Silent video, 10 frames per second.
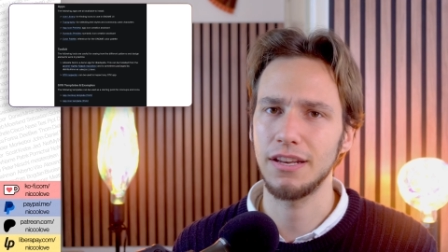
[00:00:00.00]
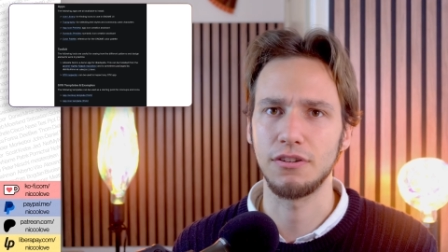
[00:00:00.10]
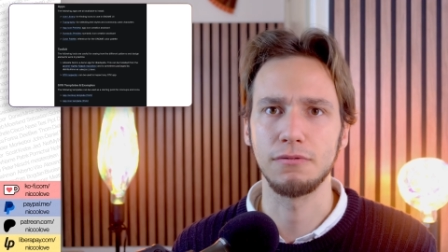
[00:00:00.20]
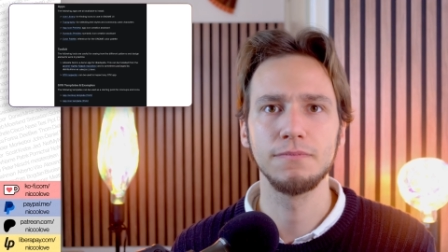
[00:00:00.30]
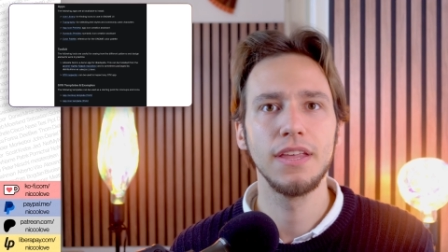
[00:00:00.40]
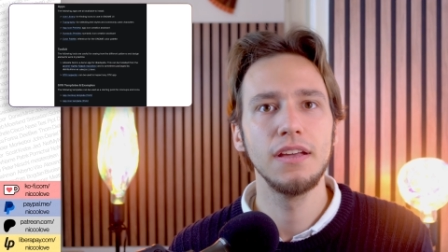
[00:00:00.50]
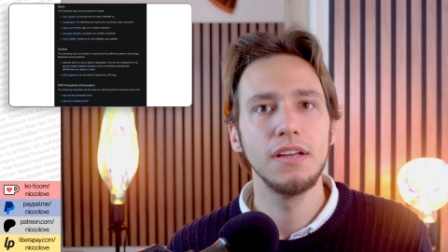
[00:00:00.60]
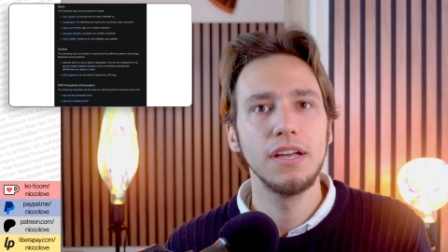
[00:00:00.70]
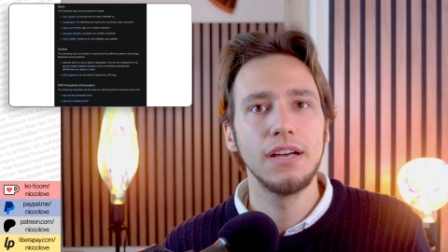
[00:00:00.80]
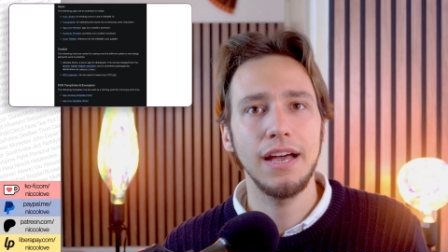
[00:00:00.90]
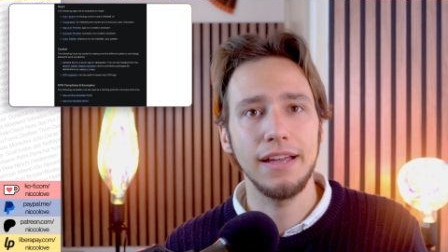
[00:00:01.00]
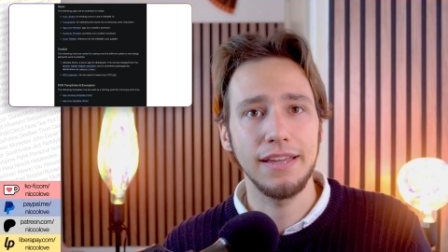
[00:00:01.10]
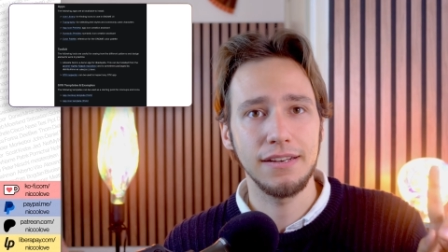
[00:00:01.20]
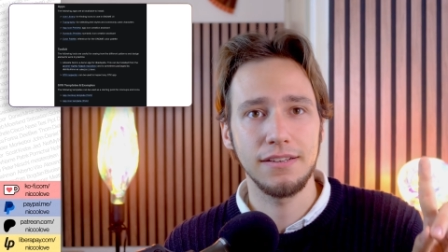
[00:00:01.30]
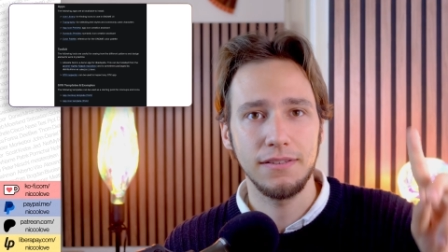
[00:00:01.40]
don't know.
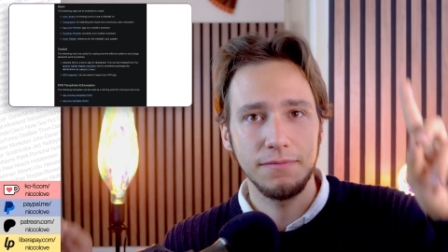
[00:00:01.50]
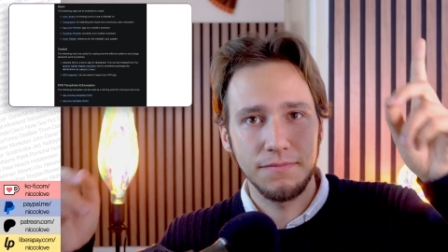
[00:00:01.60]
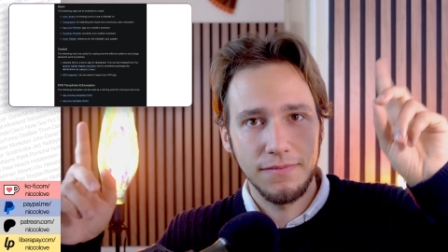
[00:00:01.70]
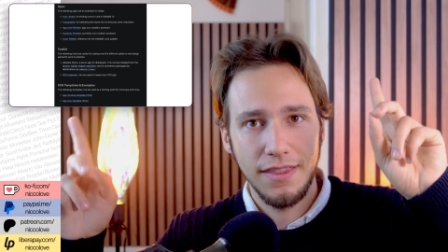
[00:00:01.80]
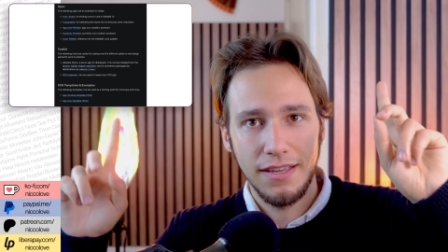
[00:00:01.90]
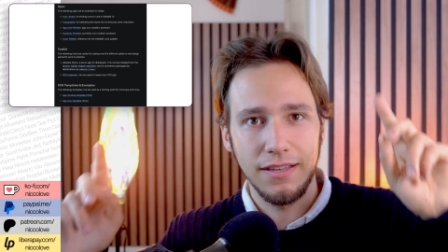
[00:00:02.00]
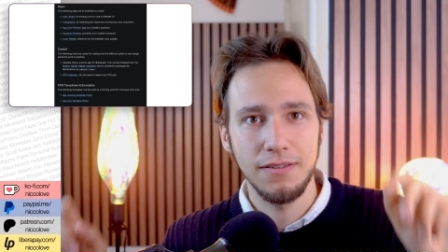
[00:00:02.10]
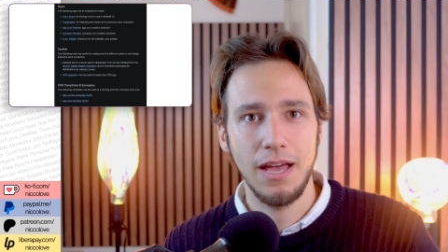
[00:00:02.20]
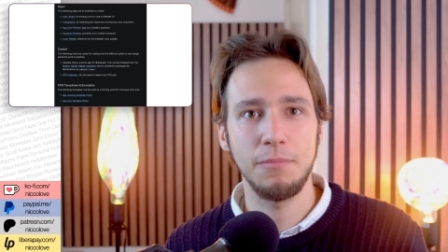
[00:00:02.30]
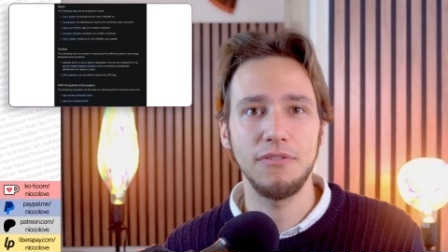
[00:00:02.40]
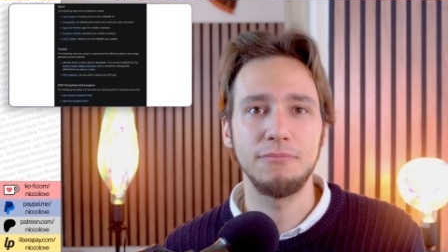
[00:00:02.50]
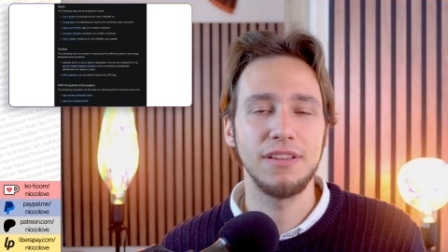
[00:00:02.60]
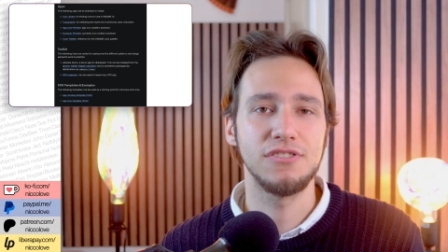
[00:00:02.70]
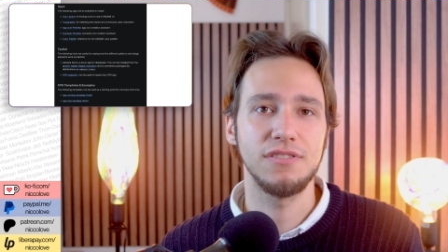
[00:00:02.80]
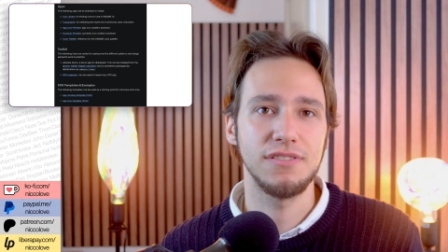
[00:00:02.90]
And the above
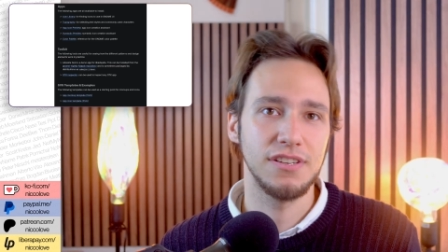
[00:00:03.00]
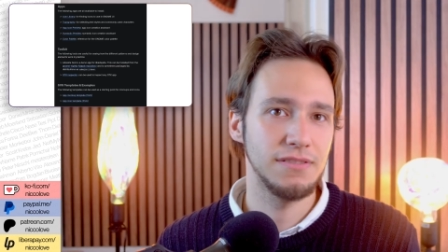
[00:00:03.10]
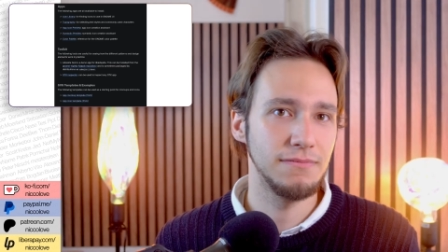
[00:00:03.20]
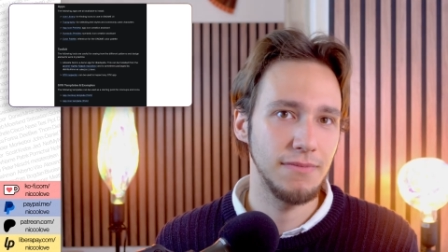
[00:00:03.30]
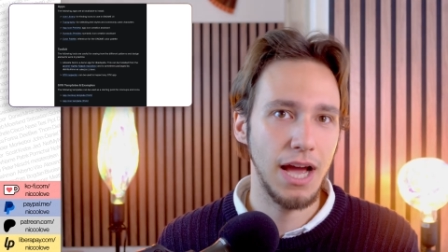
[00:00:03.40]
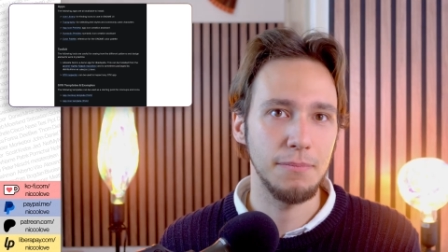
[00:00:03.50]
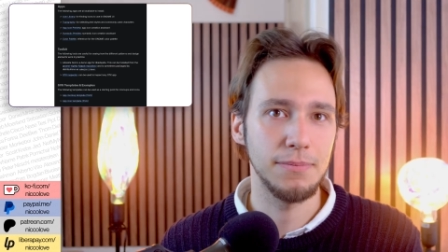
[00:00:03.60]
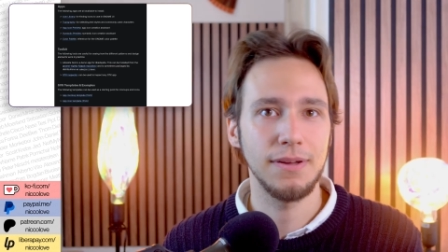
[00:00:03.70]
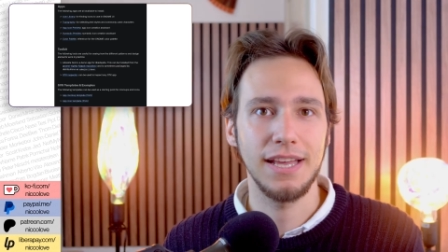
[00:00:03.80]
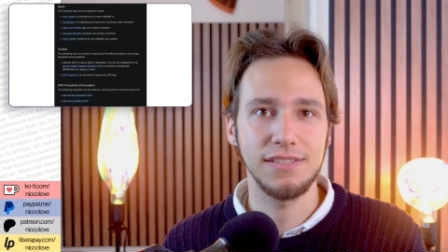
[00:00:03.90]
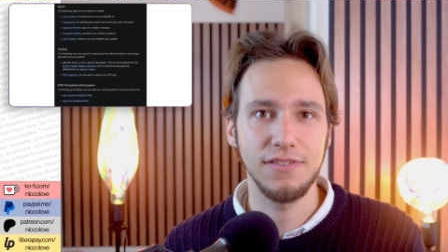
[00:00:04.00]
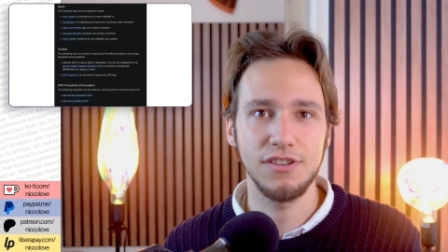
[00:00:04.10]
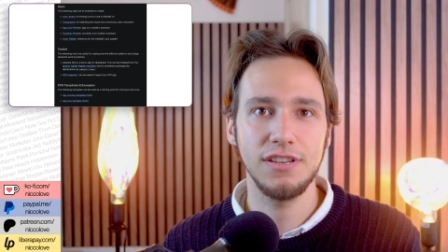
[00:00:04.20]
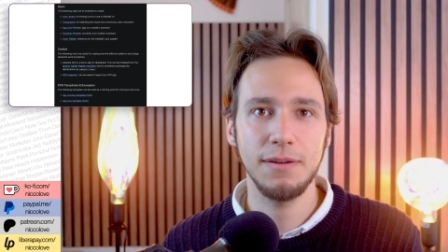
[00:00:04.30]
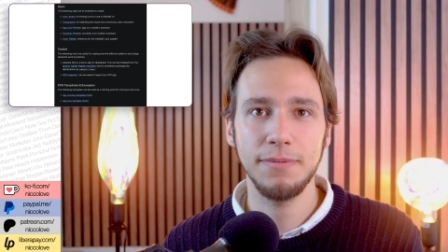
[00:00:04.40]
mentioned app
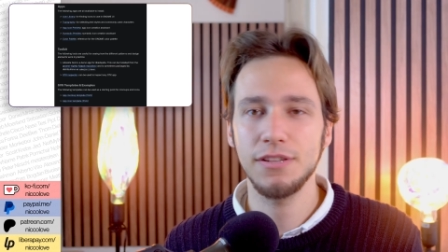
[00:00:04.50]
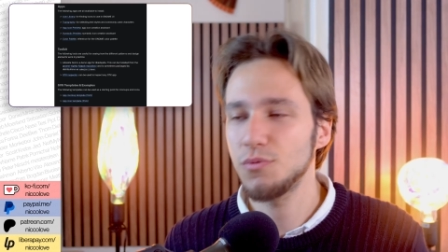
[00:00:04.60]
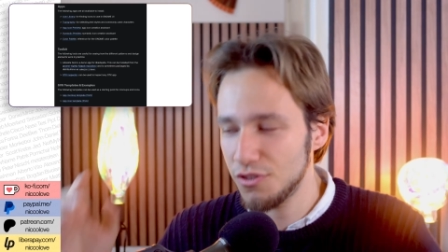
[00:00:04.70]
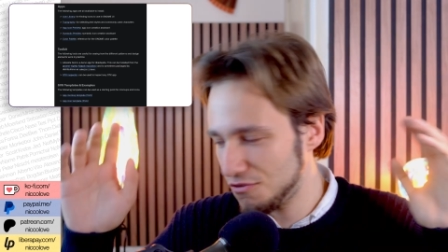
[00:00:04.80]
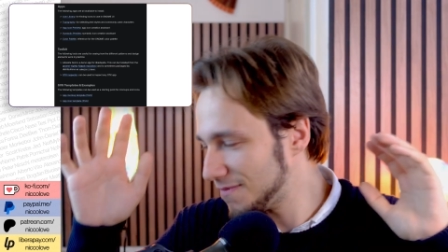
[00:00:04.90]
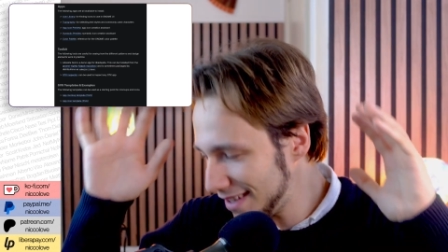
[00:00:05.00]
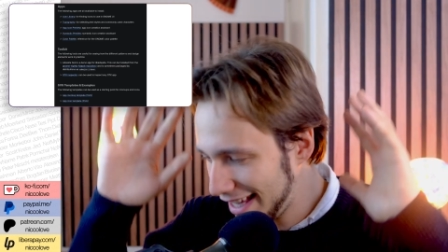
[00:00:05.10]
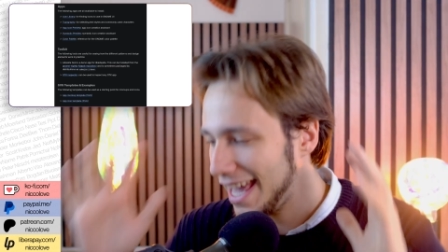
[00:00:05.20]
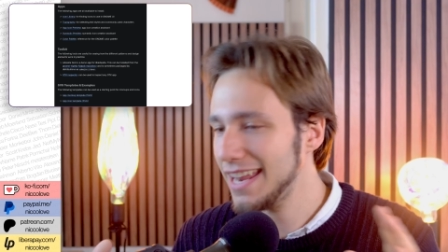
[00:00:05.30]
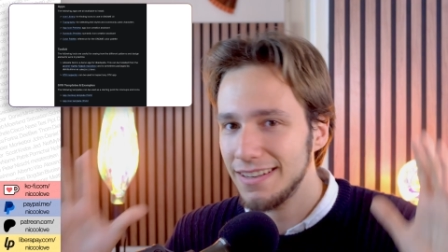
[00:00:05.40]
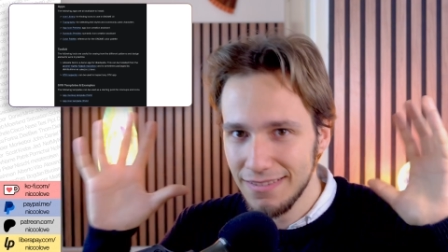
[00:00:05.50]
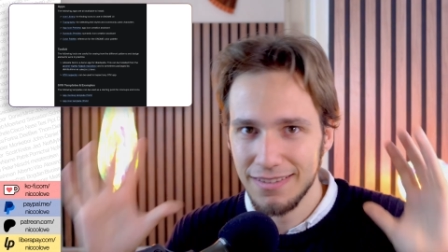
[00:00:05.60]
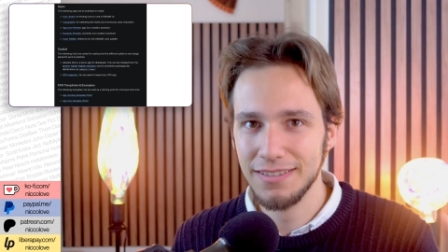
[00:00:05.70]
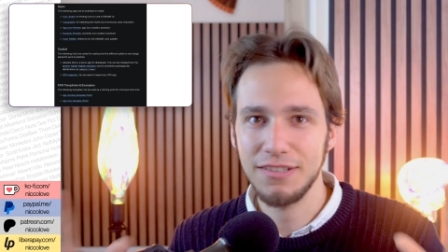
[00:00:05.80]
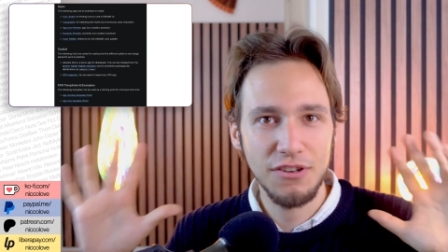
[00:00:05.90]
SVG templates, which again,
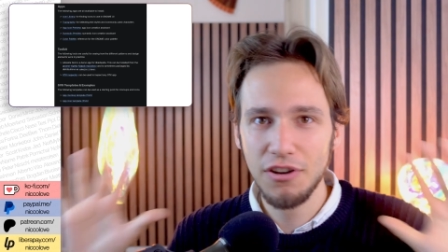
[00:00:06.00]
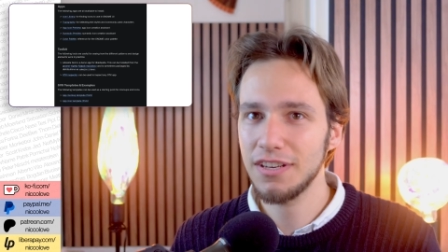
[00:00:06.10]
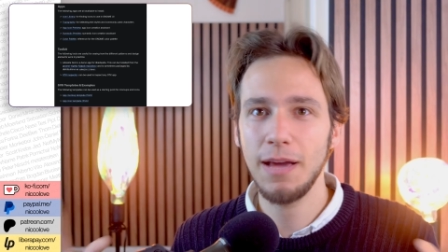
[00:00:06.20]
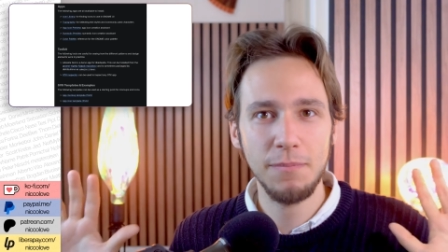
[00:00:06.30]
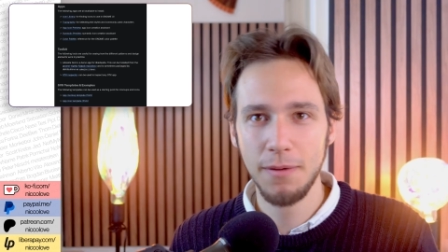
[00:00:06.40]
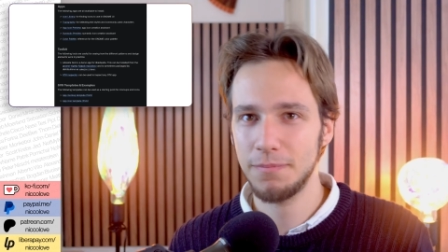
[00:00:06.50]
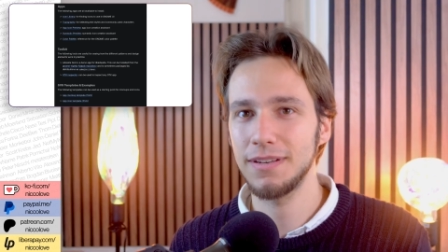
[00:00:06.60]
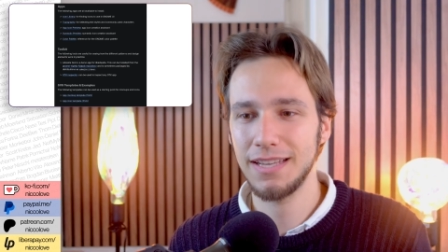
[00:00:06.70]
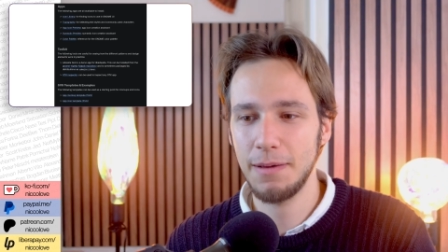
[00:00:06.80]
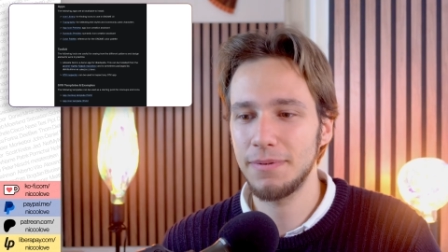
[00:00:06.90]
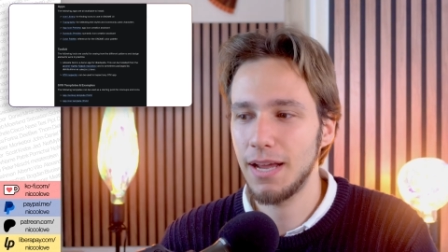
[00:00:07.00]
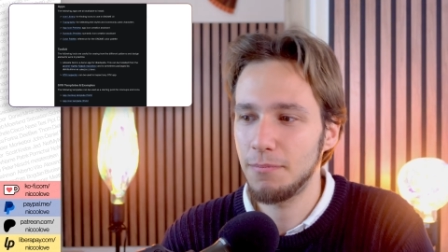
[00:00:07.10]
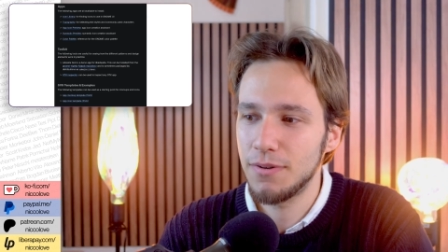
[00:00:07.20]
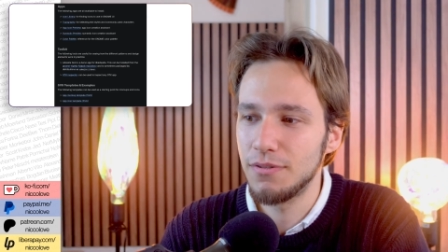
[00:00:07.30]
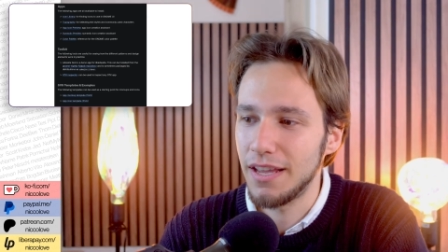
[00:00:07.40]
not kept up
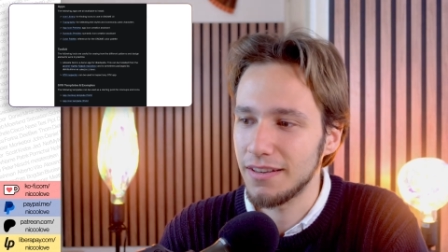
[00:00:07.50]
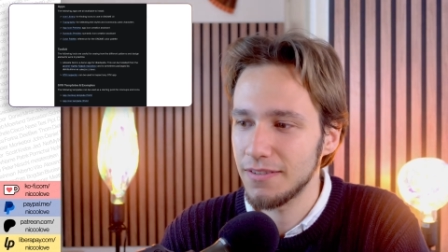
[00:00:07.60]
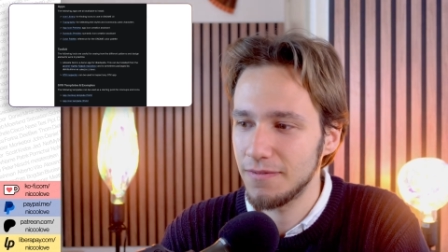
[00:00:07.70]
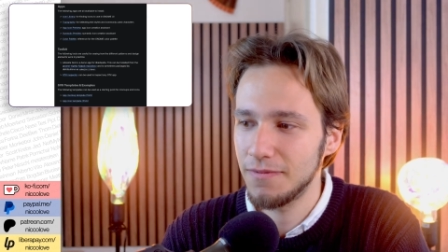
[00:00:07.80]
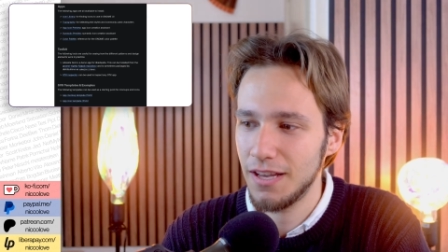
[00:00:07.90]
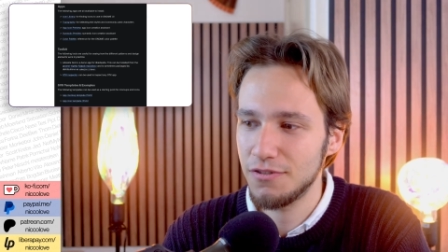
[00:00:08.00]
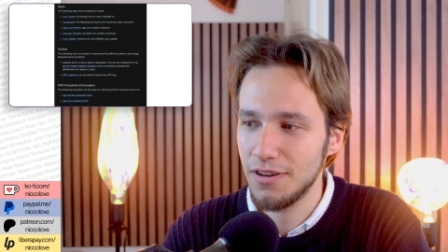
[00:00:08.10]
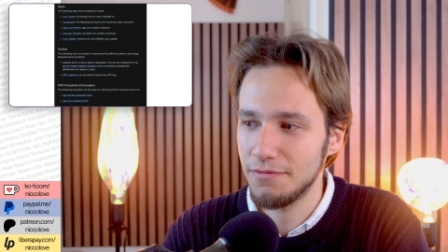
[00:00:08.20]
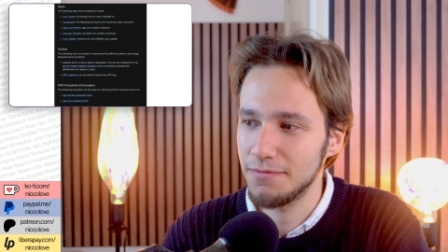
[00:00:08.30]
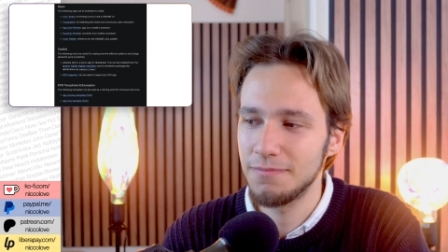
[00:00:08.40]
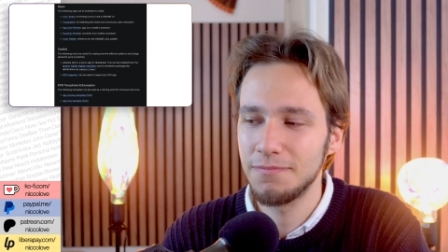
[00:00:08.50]
to date. I should have